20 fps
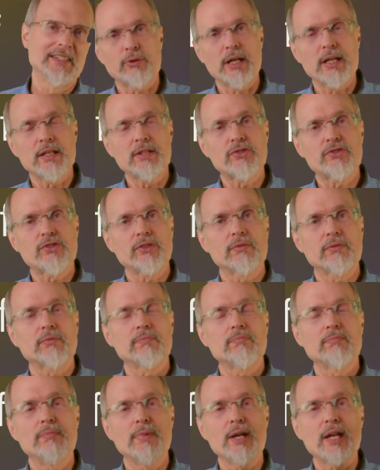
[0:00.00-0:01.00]
Friends,
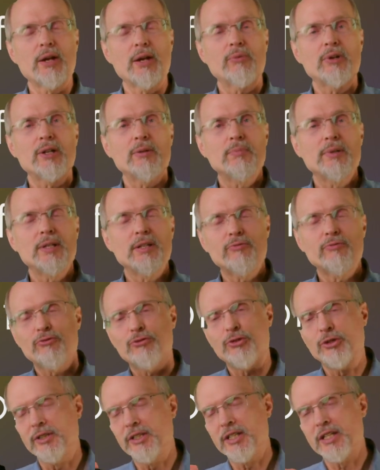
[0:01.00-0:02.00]
May we be
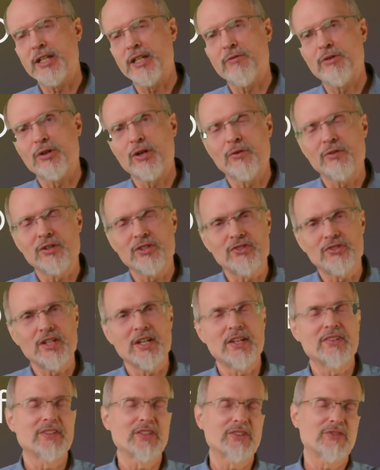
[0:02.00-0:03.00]
fully given over to
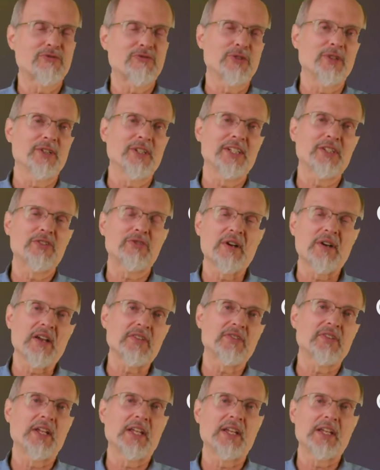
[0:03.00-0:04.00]
Jesus, fully
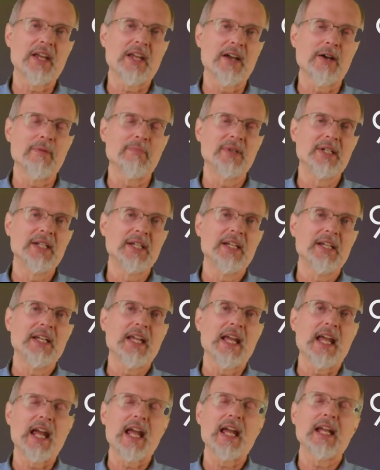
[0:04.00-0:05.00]
trusting Him,
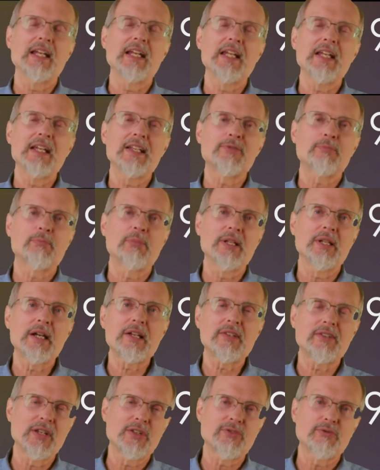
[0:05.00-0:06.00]
and His
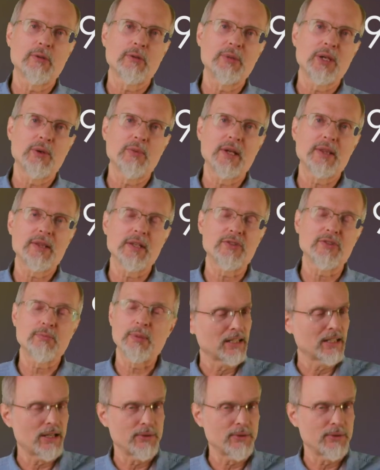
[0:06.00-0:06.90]
blessings will be with us.